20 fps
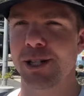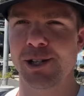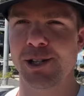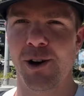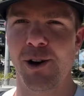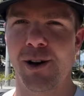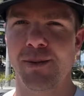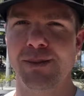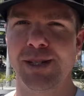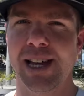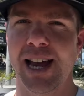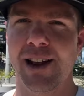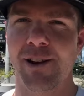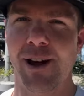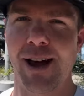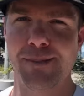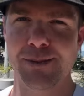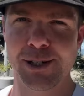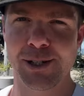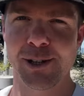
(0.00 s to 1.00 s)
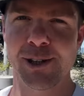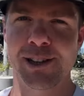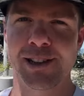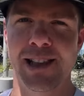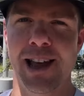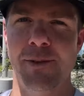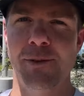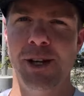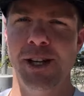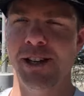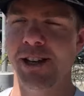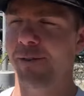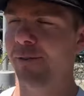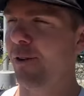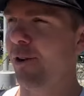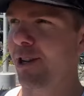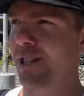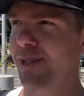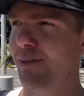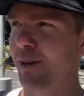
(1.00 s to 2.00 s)
um, has been a thrill,
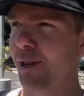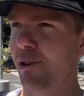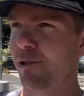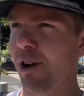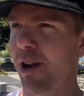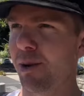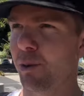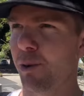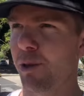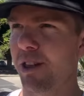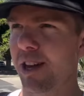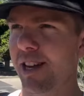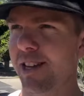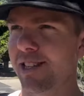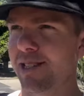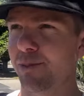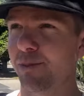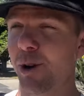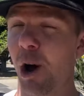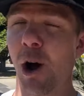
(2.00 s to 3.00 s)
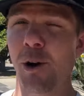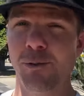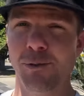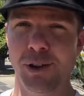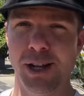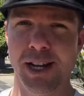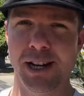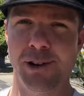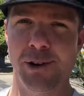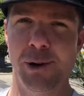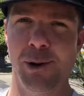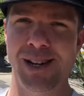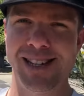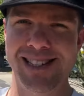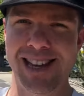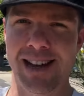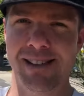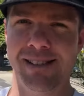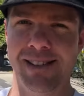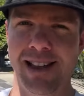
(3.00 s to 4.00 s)
and um, it's obviously a business
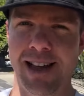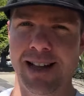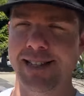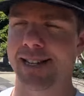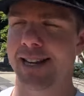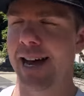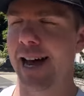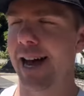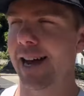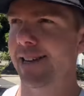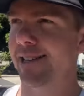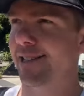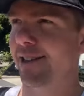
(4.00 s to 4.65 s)
related trip that I've never